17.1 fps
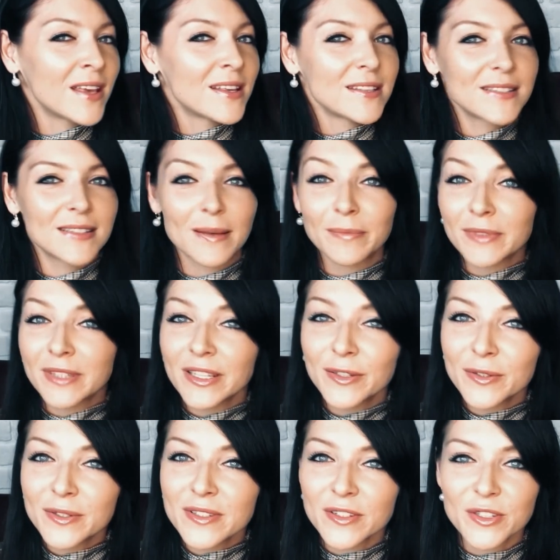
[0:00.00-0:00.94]
Some
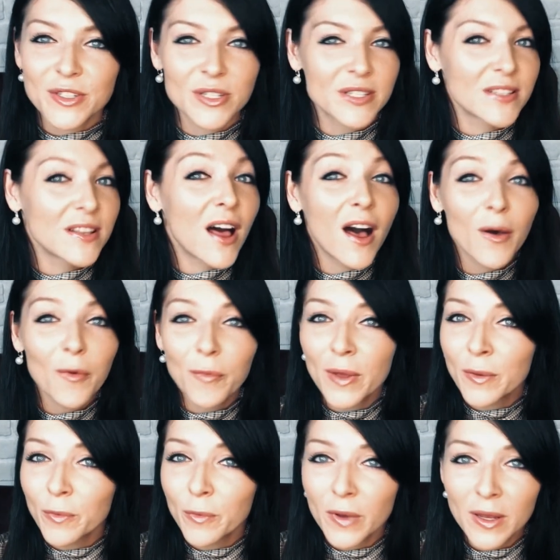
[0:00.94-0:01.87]
deals are just not
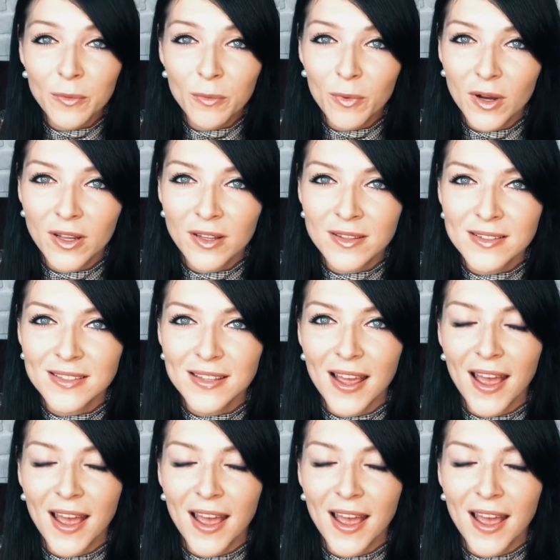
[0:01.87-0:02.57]
win-win ones,